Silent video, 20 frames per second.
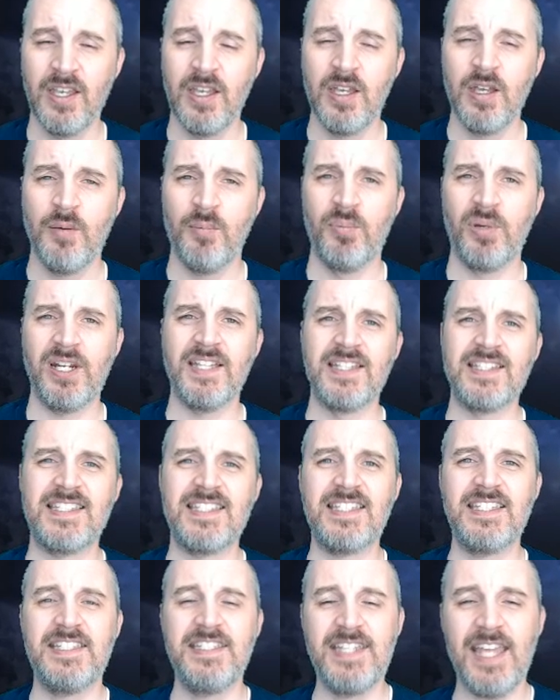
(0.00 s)
But
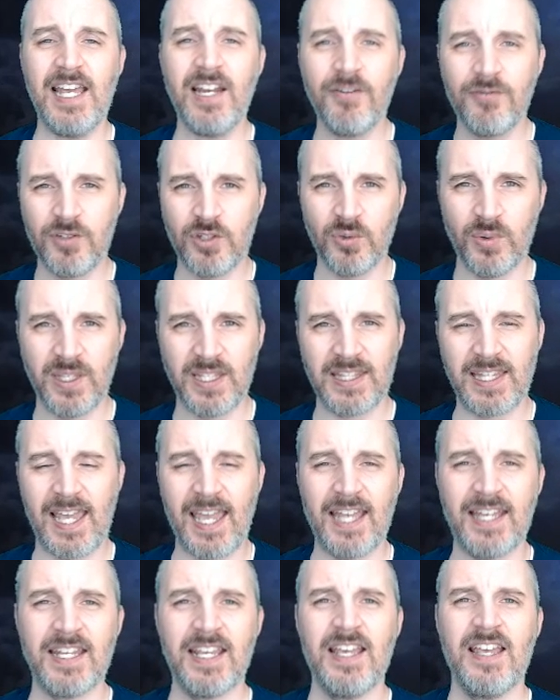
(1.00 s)
instead of doing
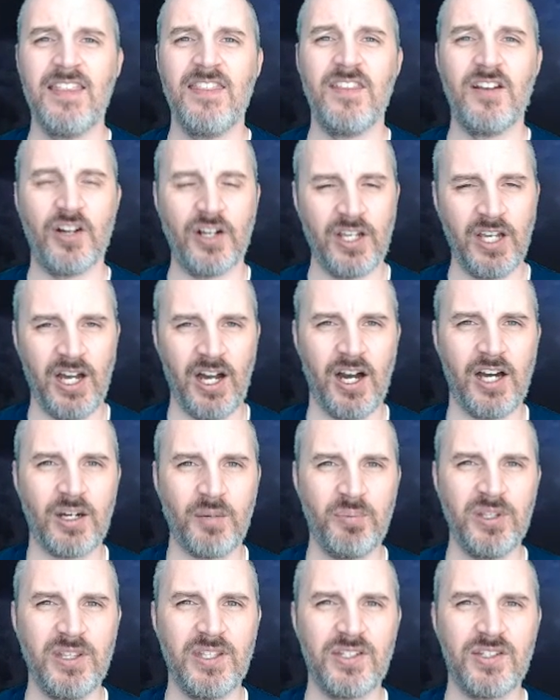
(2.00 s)
that, they're caught
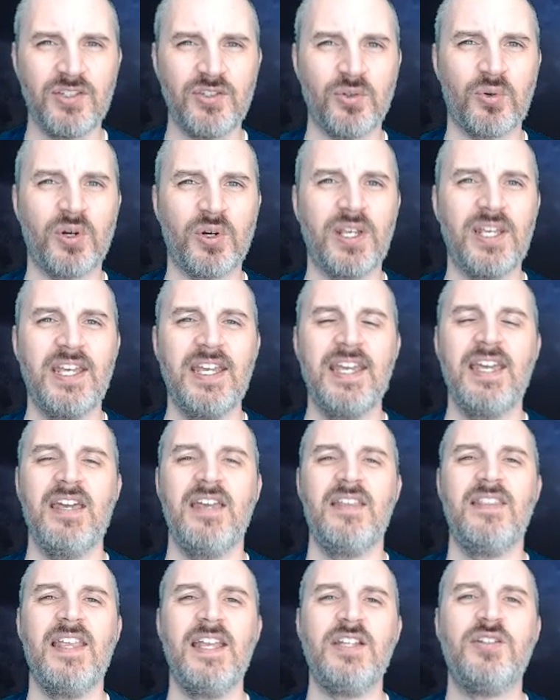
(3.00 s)
up in the story
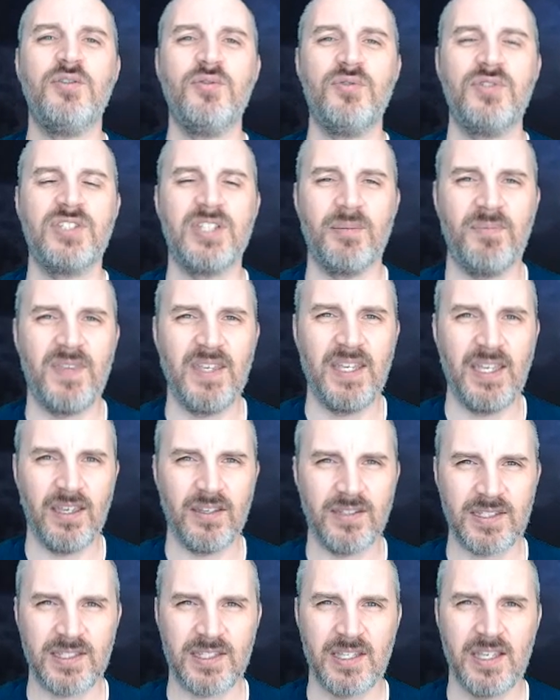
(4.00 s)
and they do something
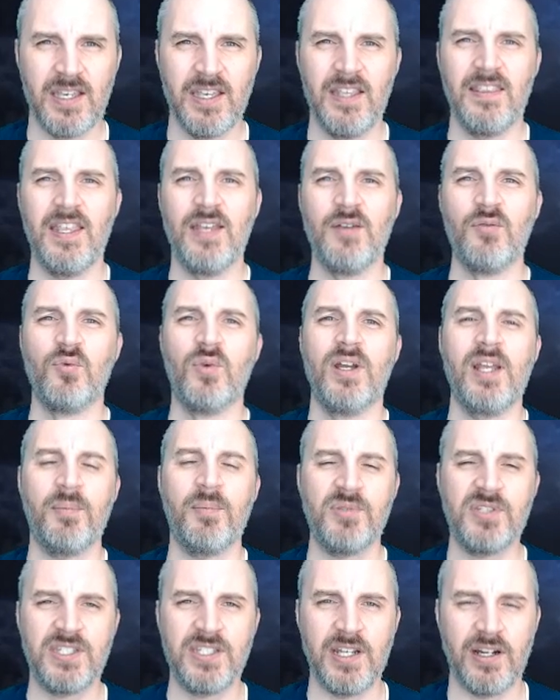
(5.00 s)
else. They run
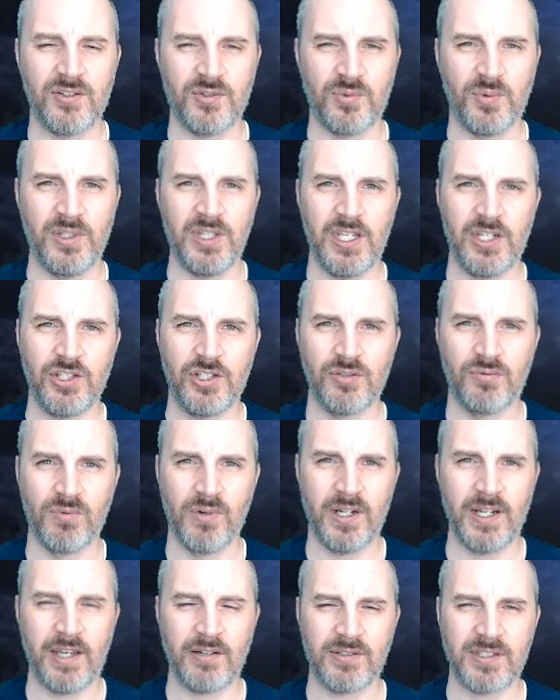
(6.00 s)
upstairs when they should
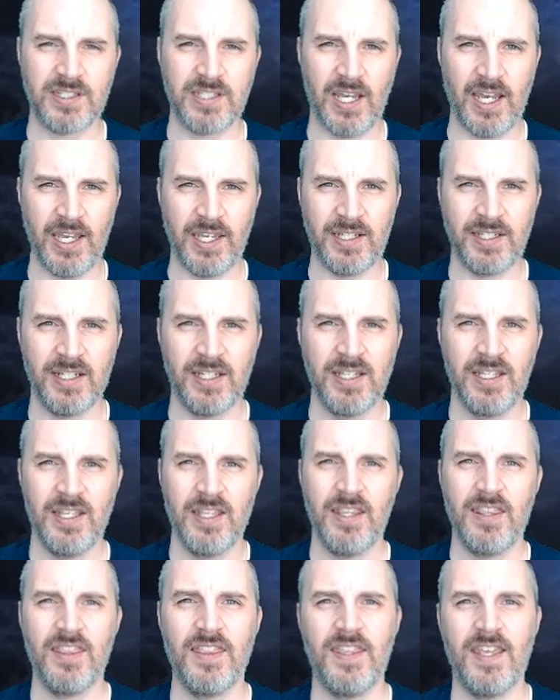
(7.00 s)
run outside.
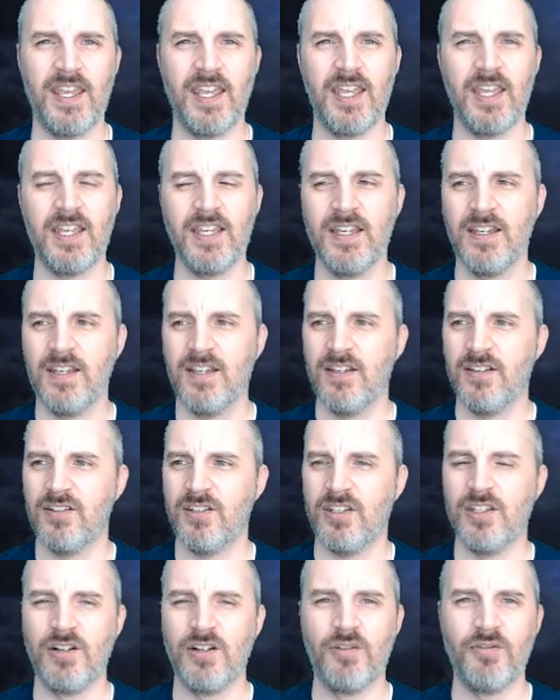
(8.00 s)
They,
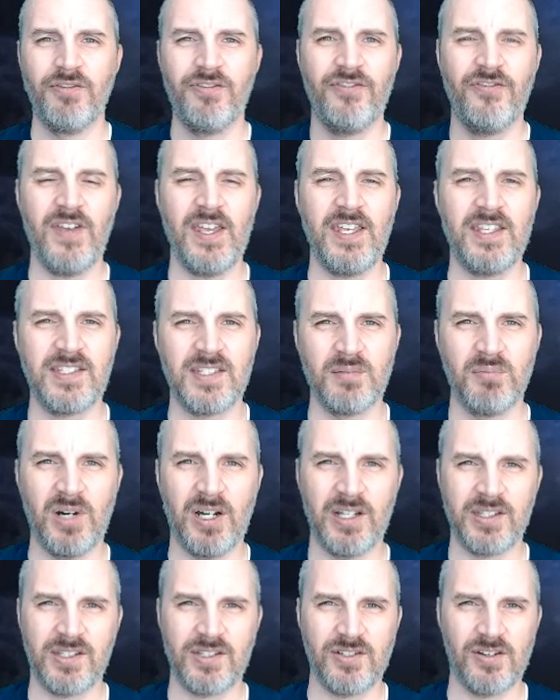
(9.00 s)
face a
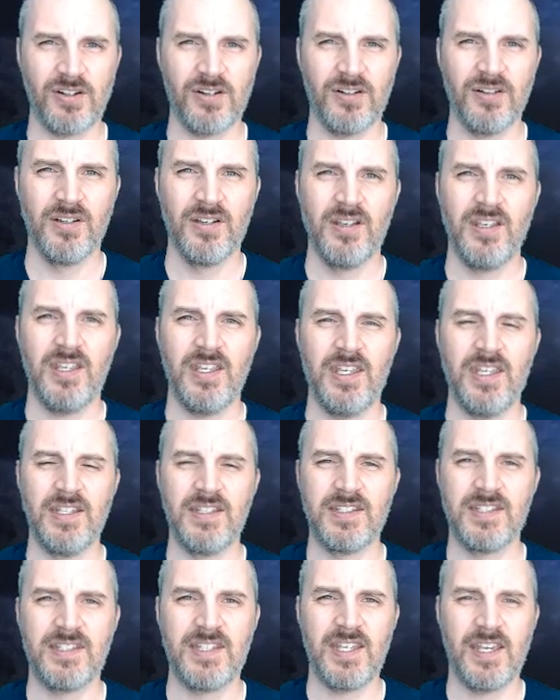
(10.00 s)
monster
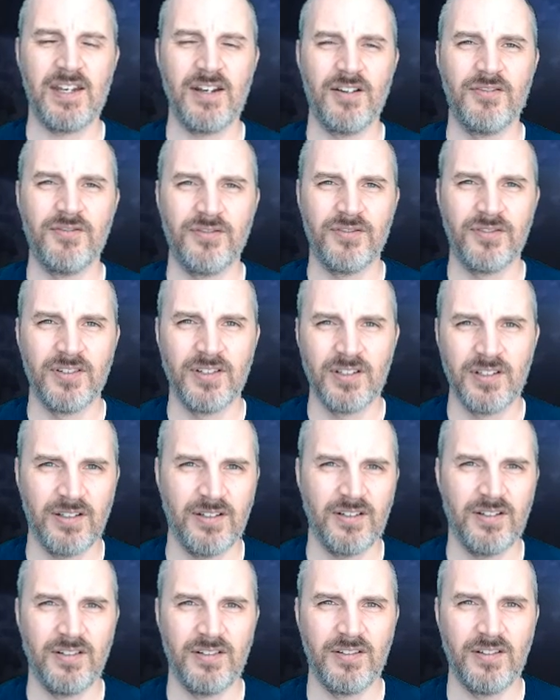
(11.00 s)
instead of,
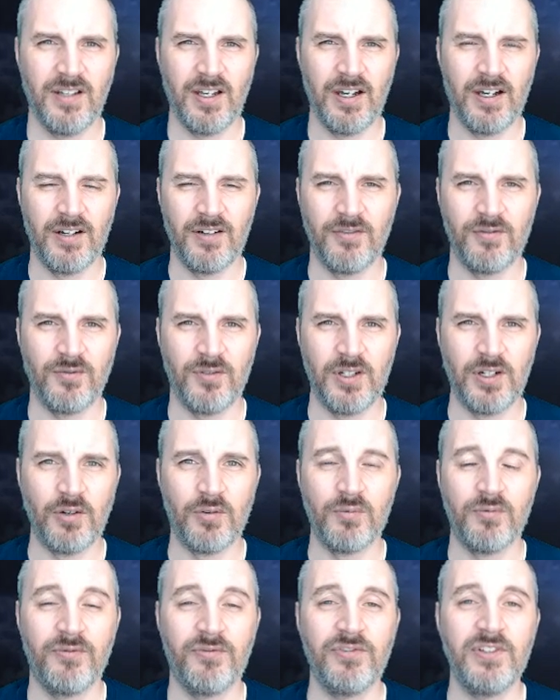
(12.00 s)

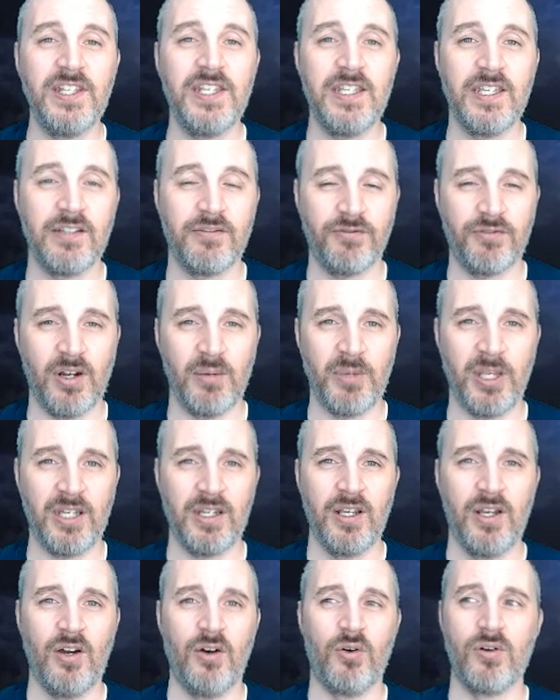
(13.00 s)
fleeing from it.
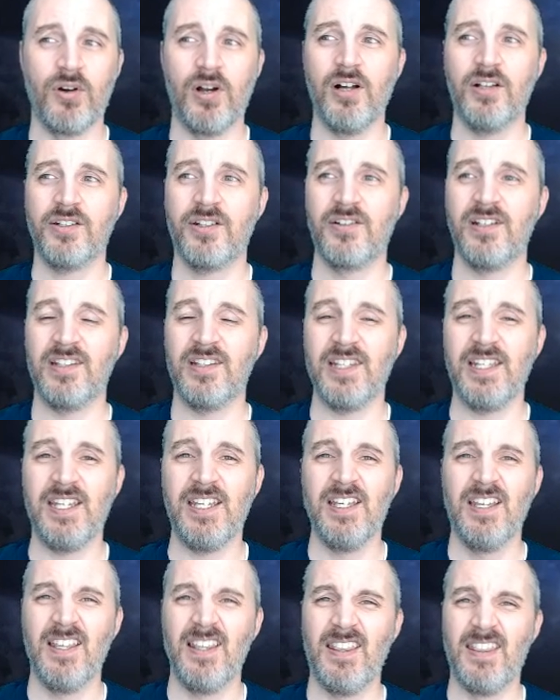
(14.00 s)
Or
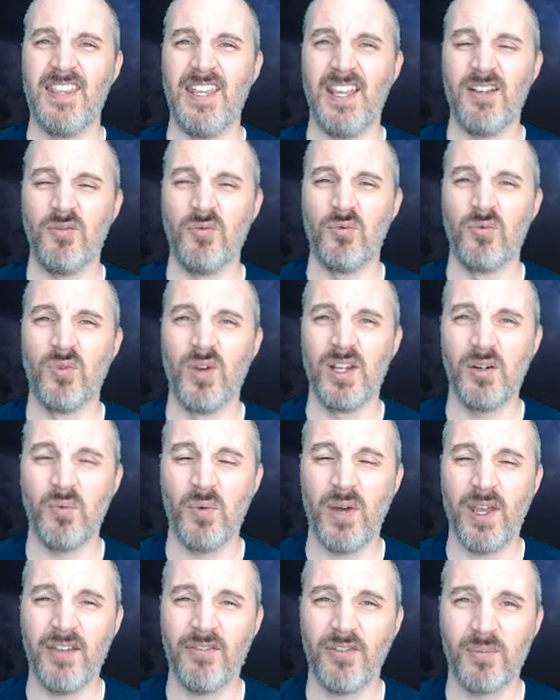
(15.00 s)
alternately, they run
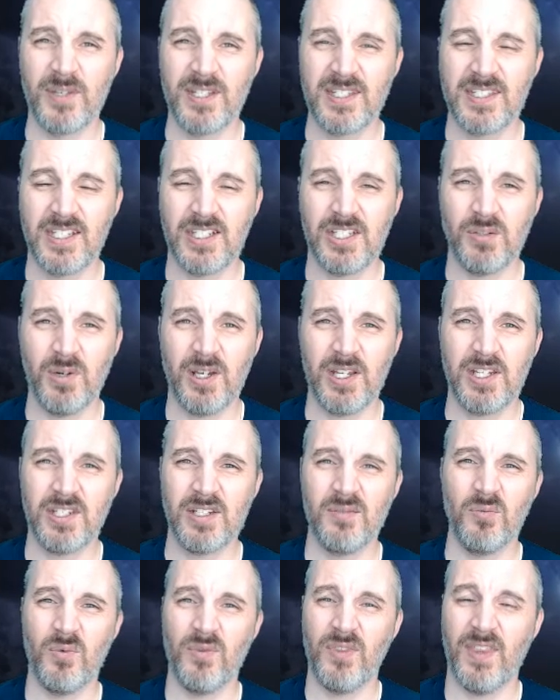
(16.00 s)
away from a
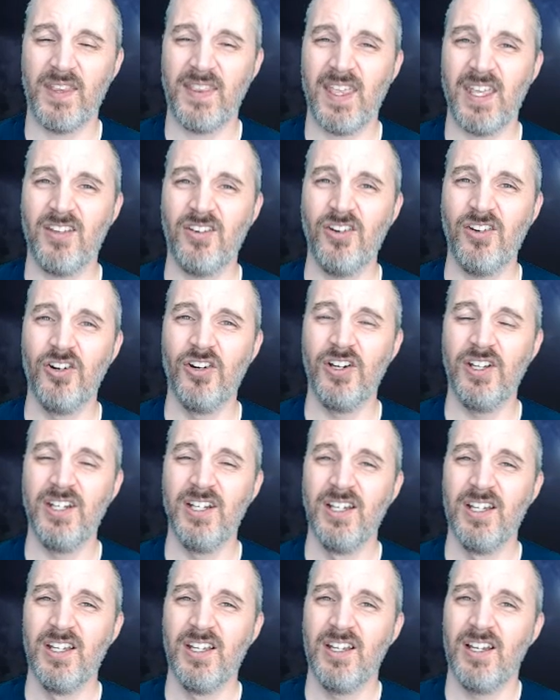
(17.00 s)
situation that they could
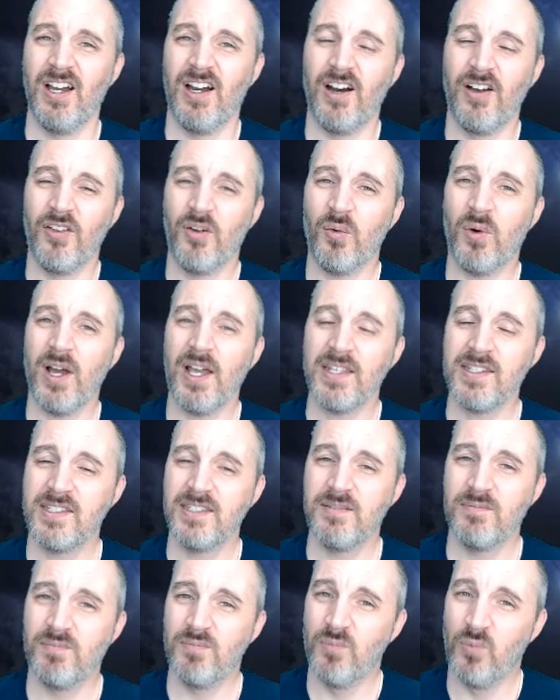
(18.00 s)
otherwise
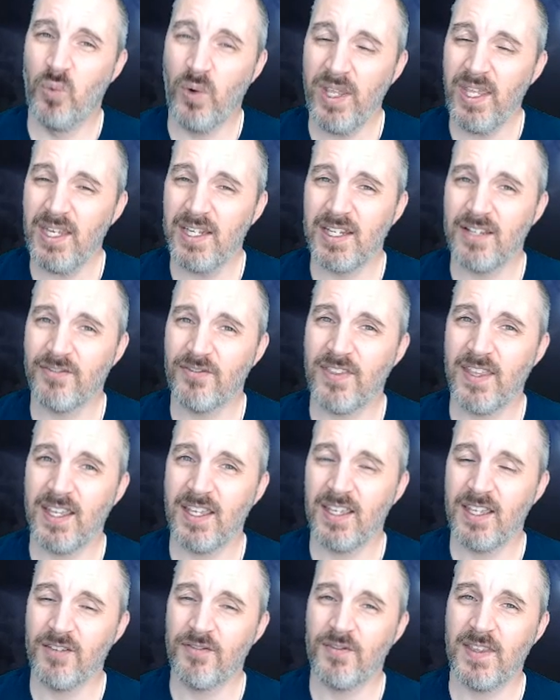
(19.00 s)
win if
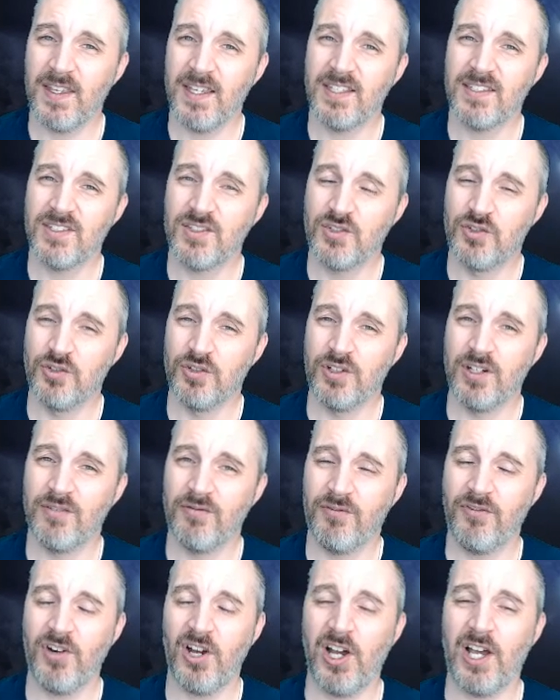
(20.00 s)
they stood and
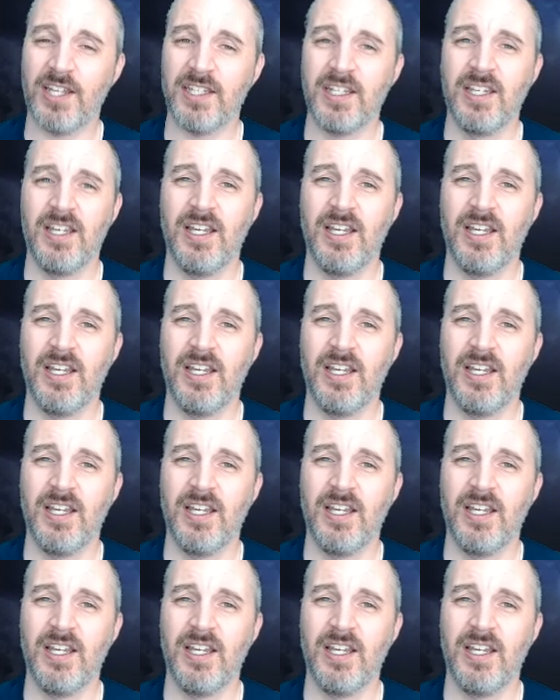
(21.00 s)
fought.